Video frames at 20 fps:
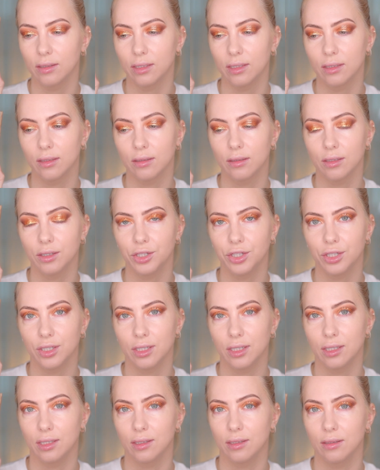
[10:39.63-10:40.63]
in the
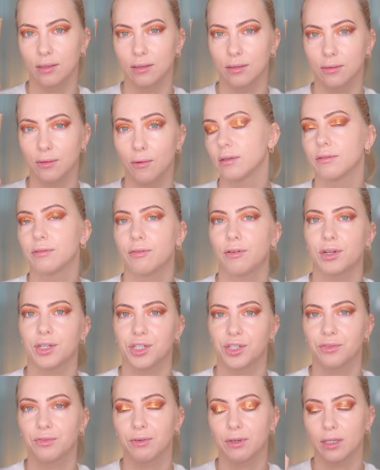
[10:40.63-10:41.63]
shade
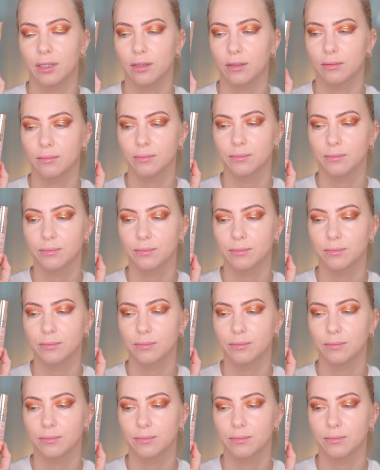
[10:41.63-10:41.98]
Fresh Fair.